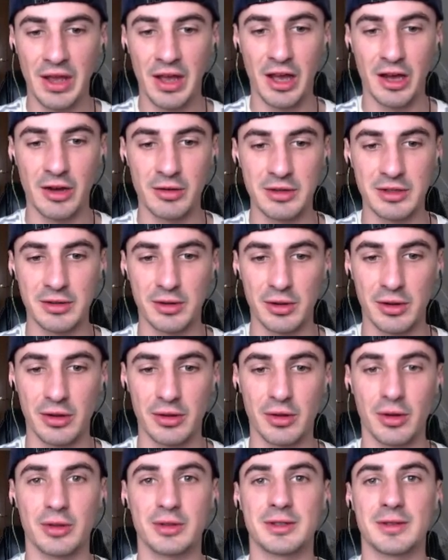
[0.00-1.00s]
We saw
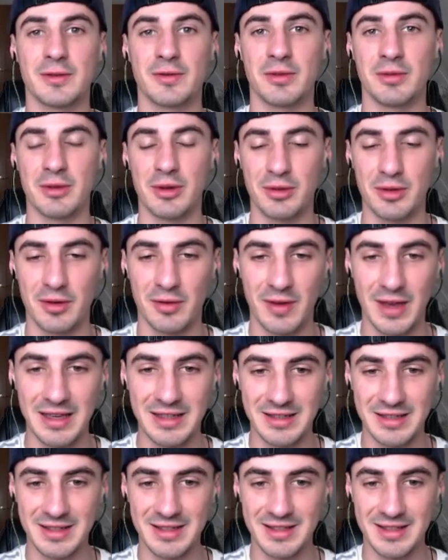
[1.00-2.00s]
lots of familiar
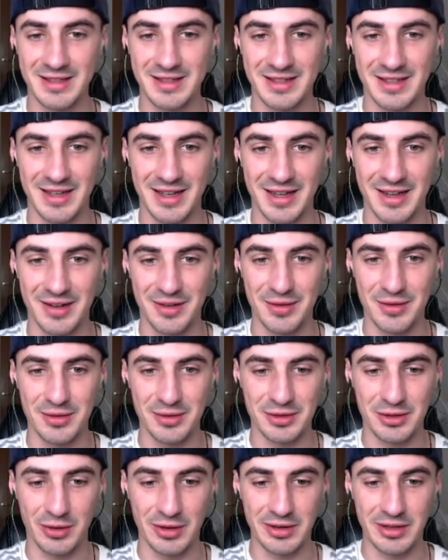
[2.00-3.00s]
faces
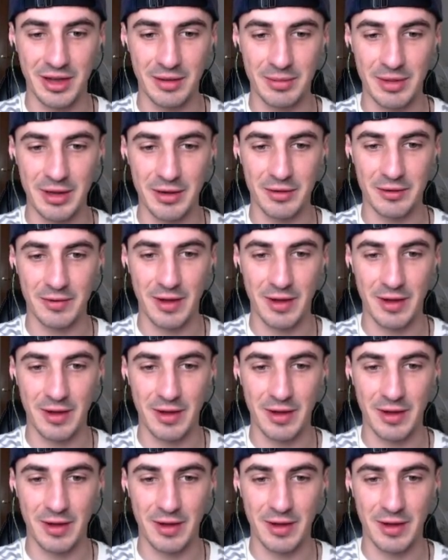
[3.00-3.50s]
all joined up here in